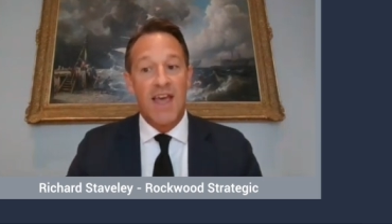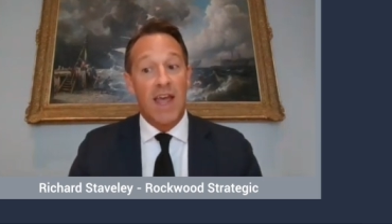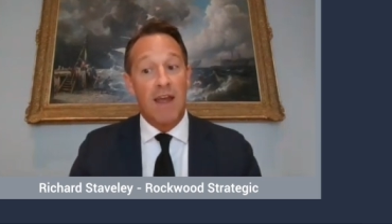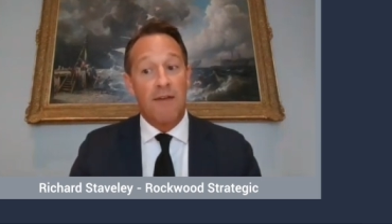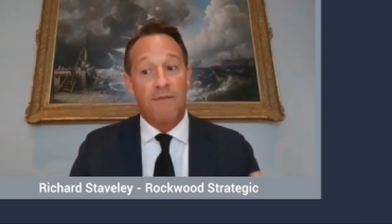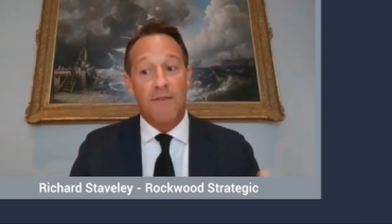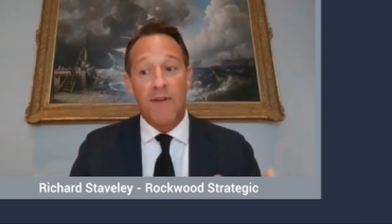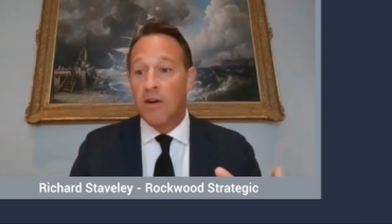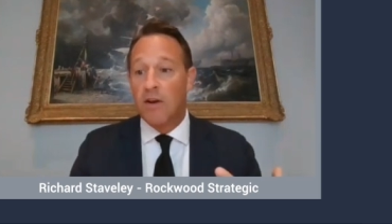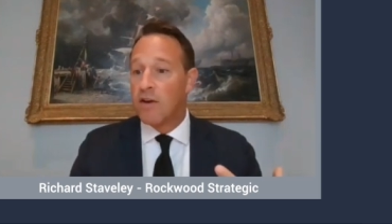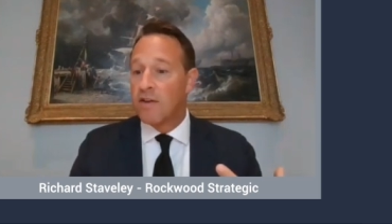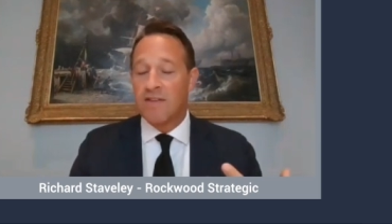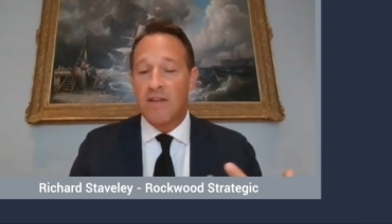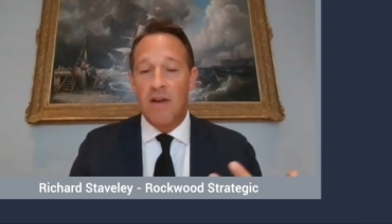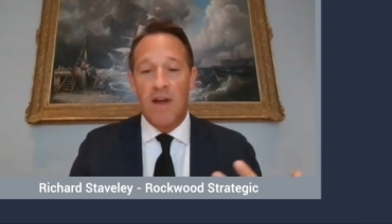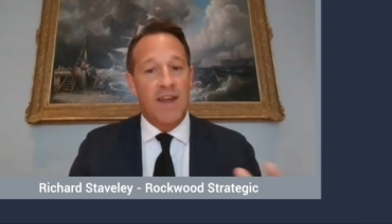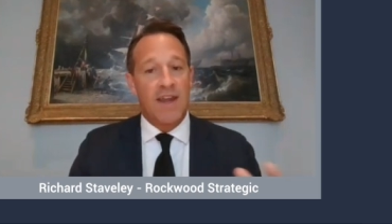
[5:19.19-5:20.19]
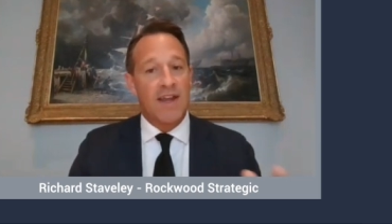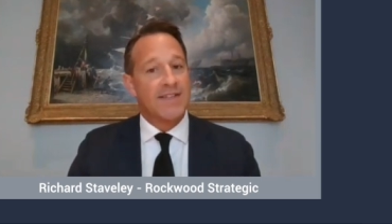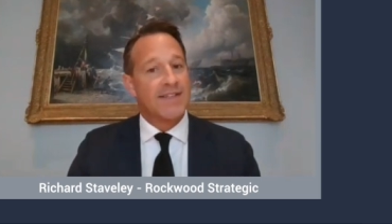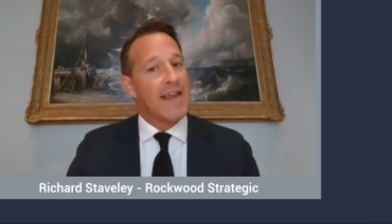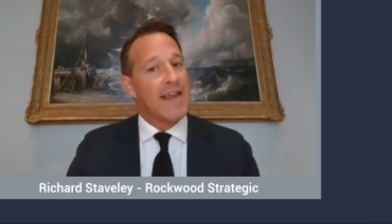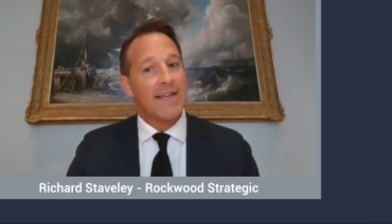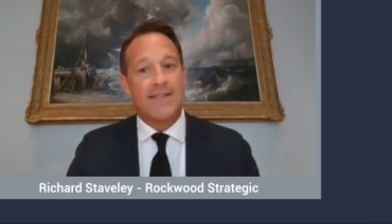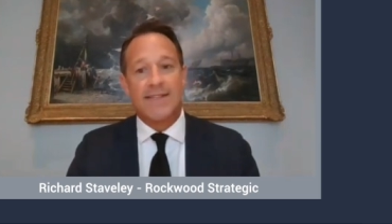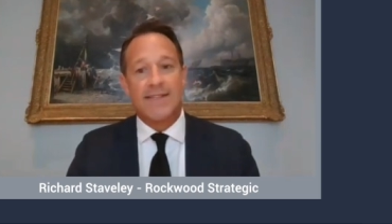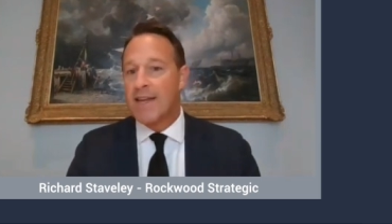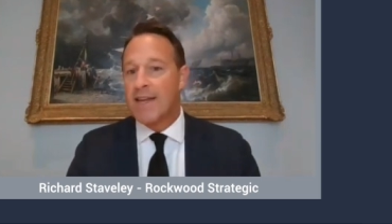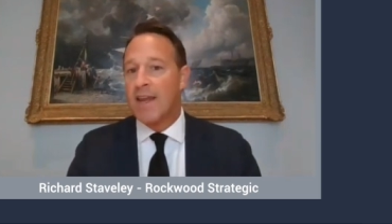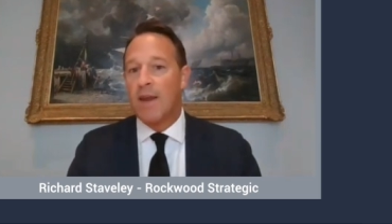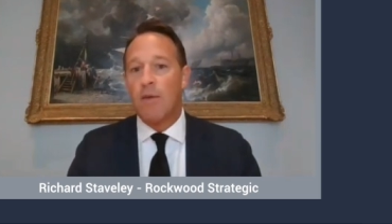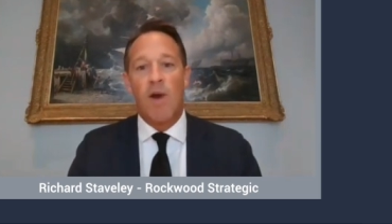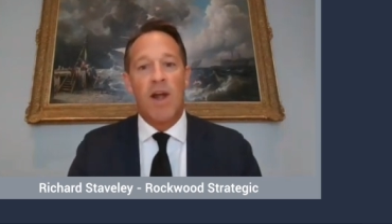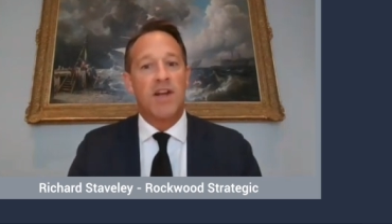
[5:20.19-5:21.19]
If it looks like it's getting
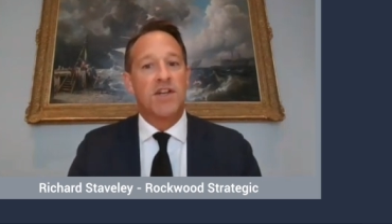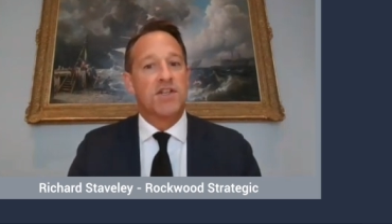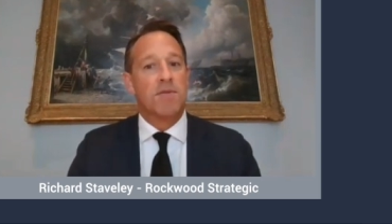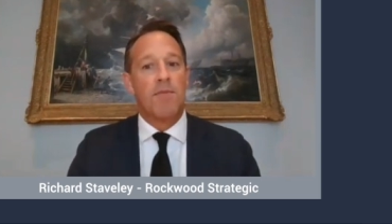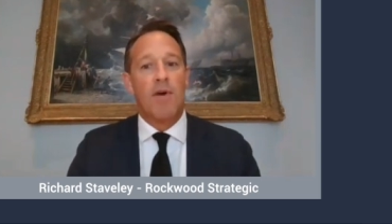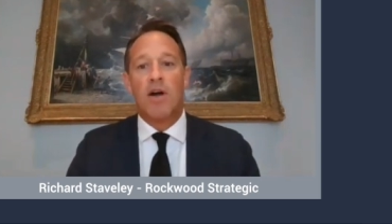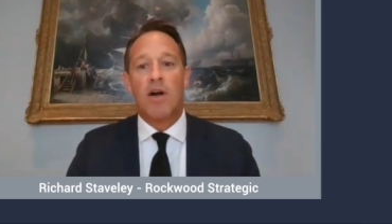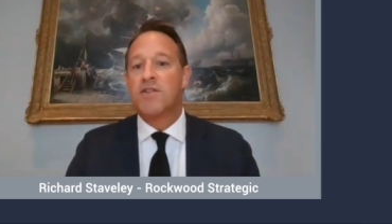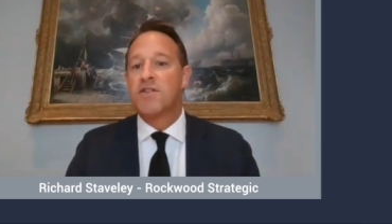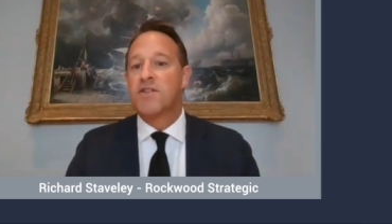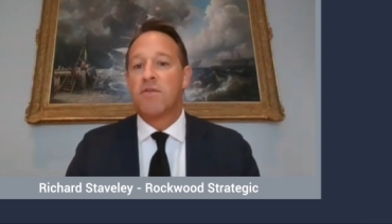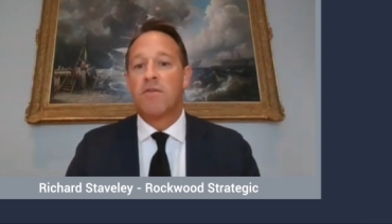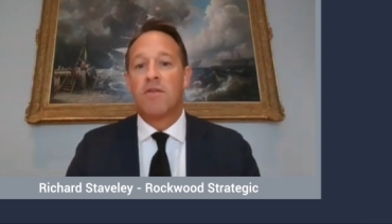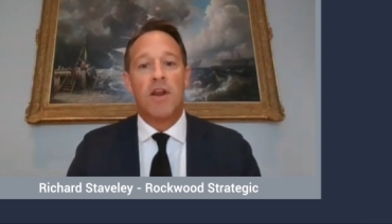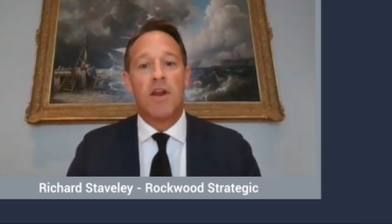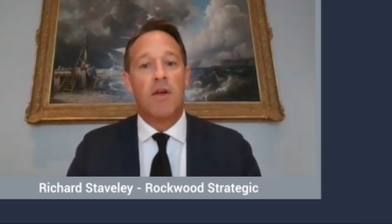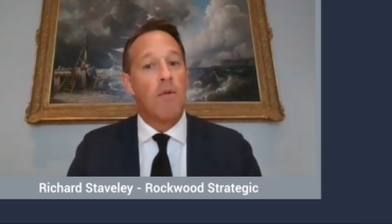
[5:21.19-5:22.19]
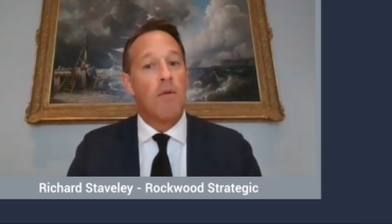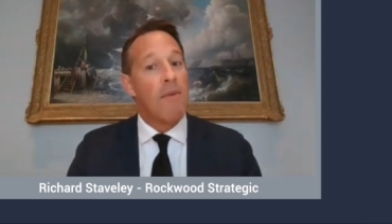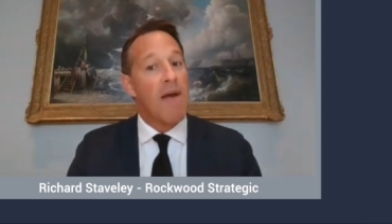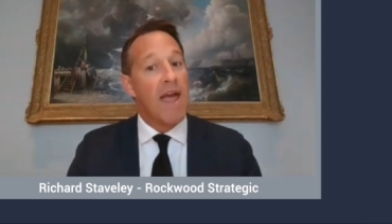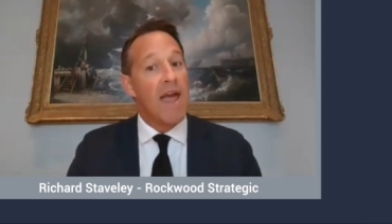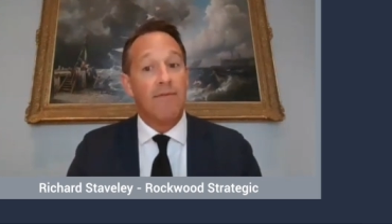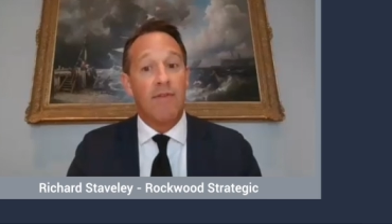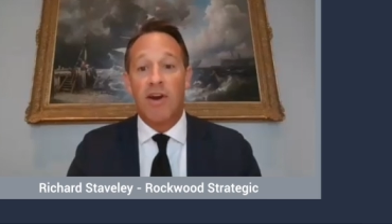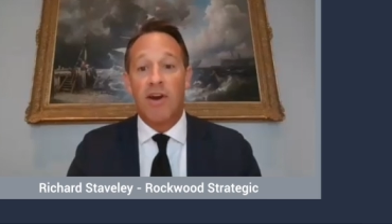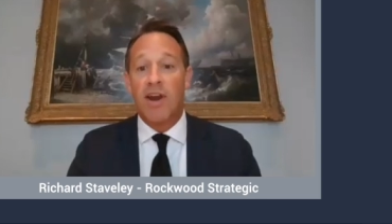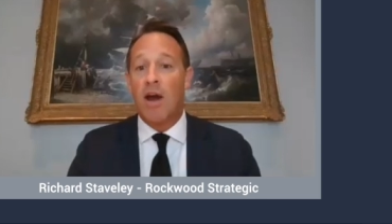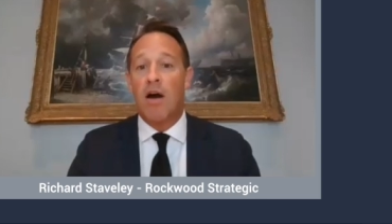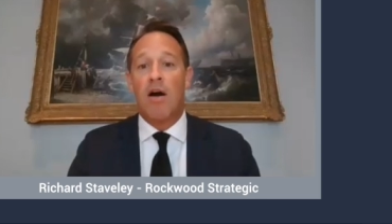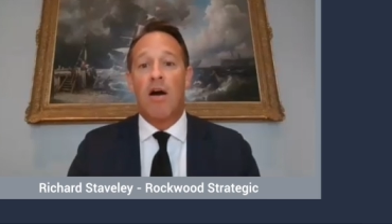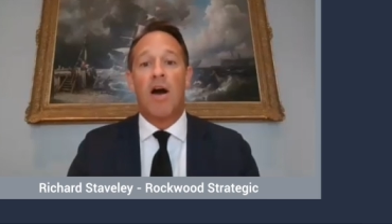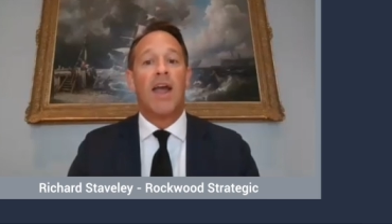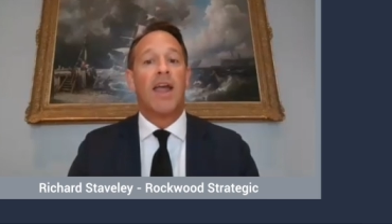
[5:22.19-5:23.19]
sticky, wage demands, remain very
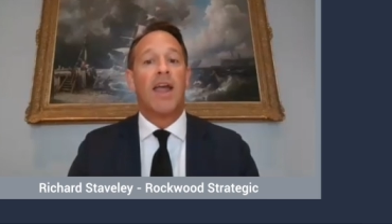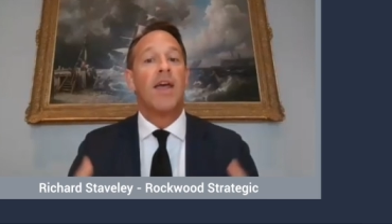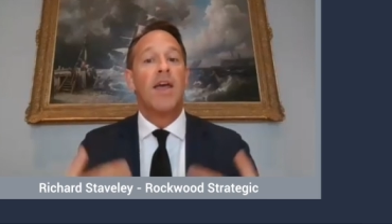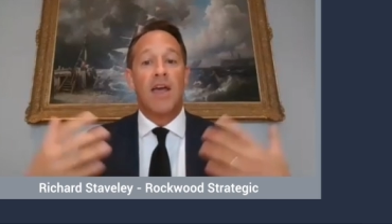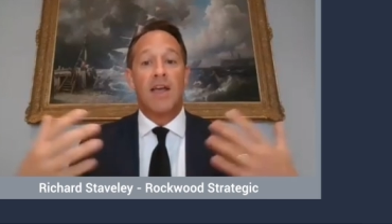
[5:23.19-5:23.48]
high,